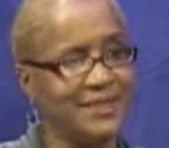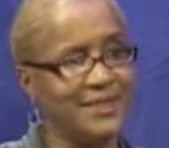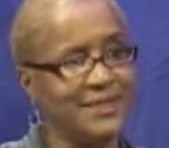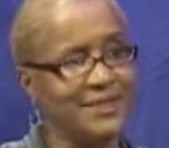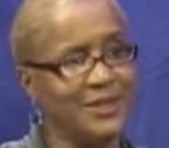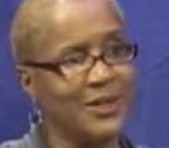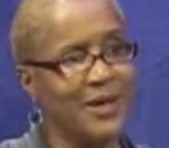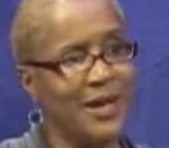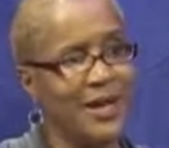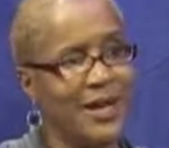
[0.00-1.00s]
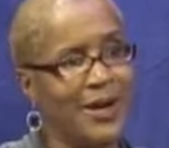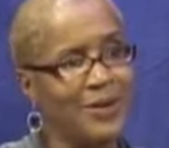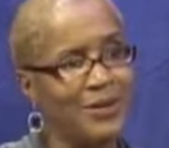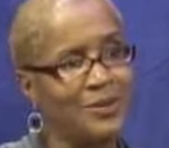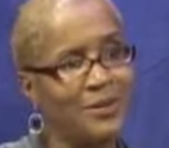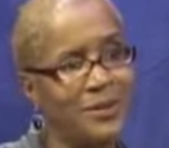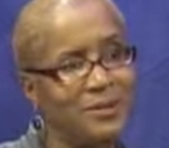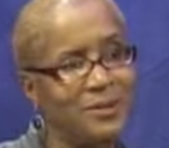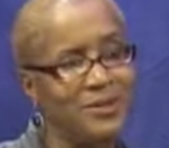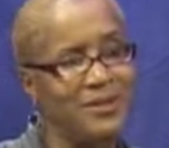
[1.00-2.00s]
And so I always want
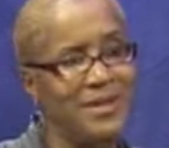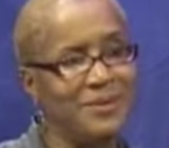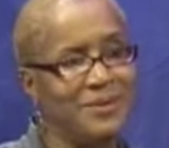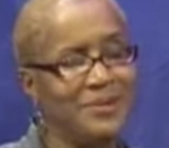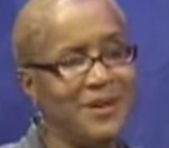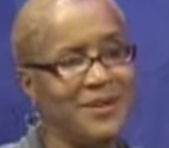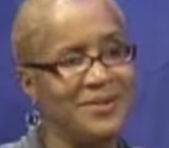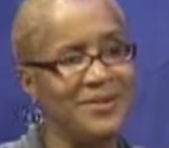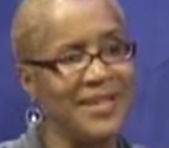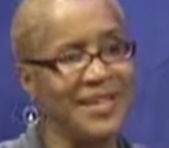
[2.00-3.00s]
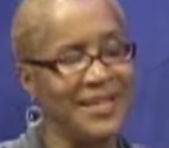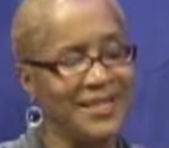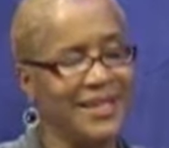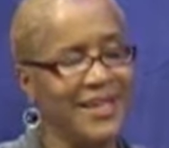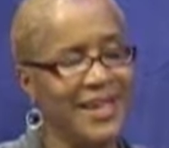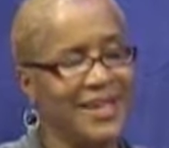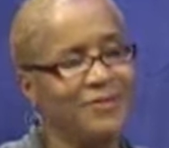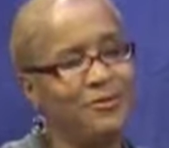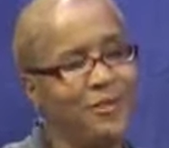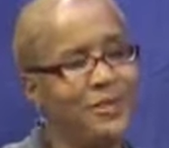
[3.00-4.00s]
people to be able to walk away
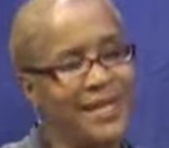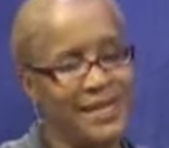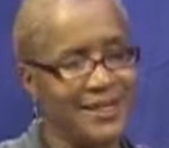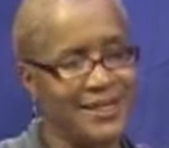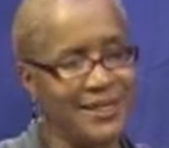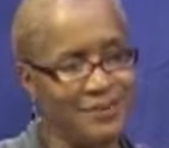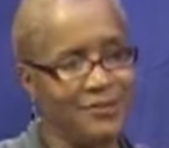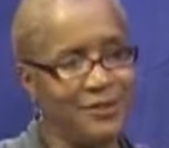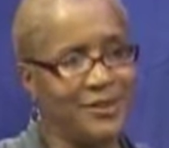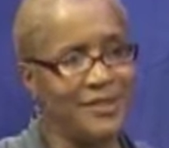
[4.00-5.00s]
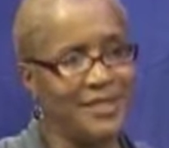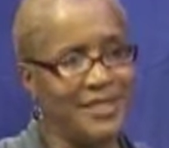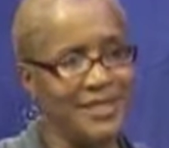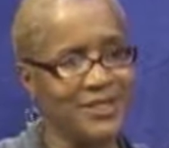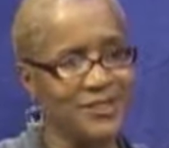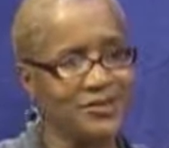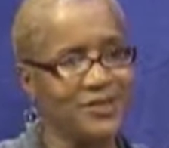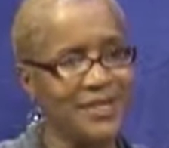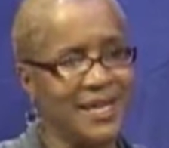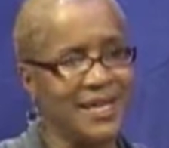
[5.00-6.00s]
and feel and feel a connection,
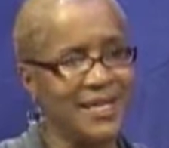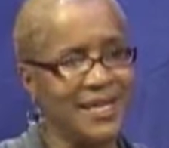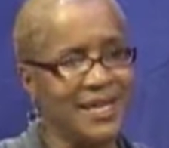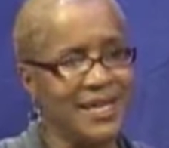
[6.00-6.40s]
feel like,